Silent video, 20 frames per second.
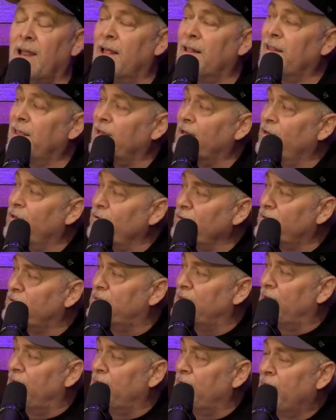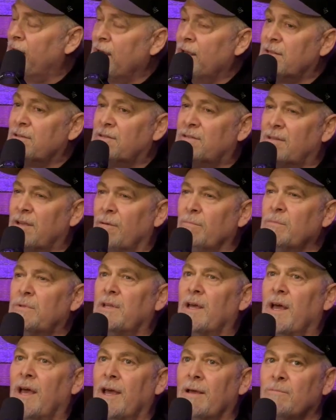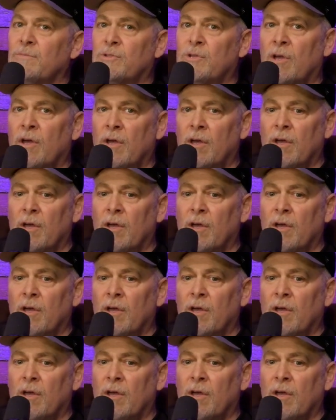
And like you said, sometimes